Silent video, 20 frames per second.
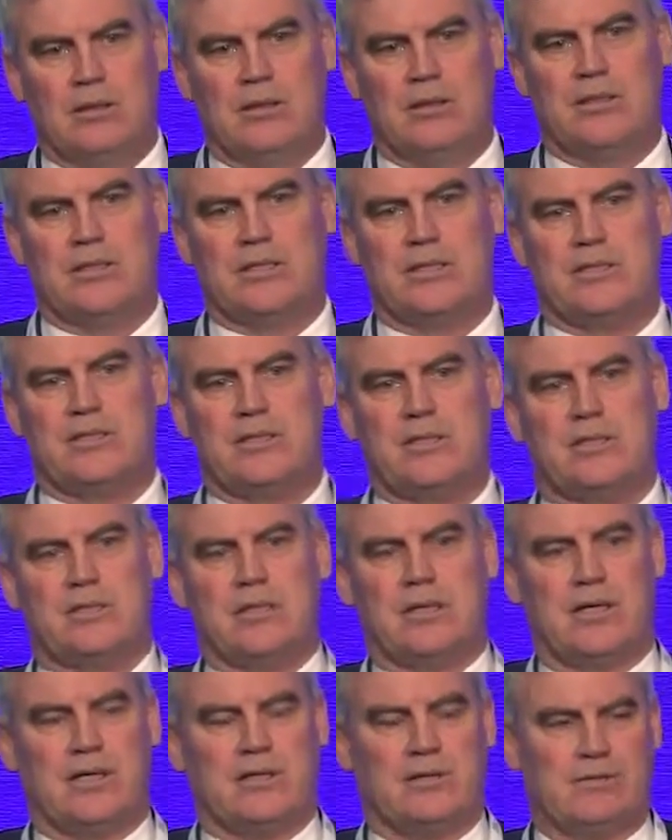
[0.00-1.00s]
The sister
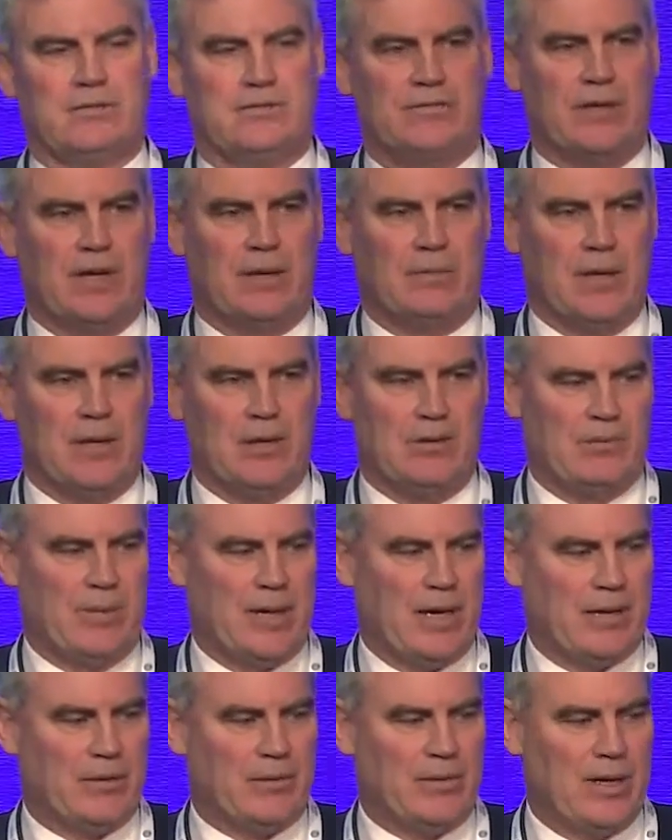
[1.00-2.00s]
site of um, Health
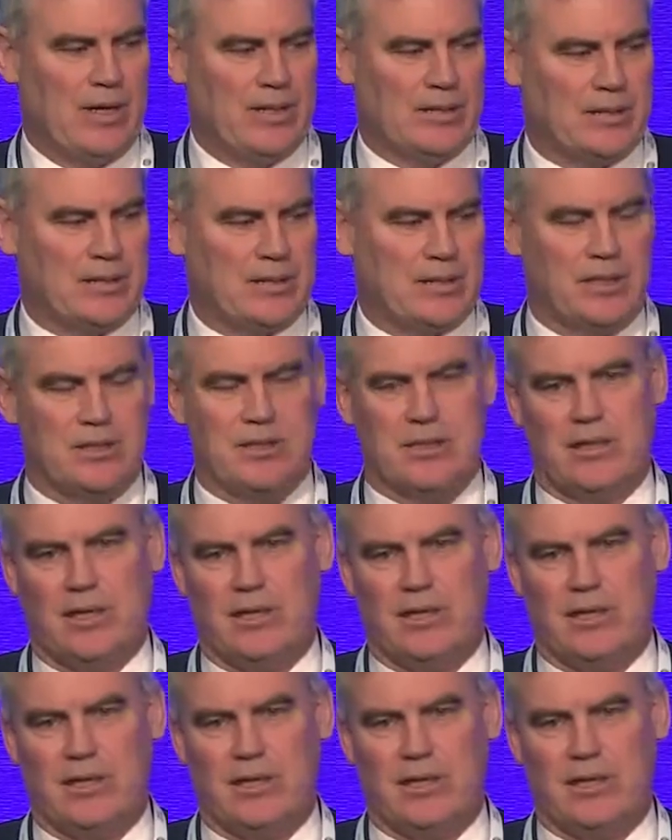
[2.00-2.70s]
Pathways is actually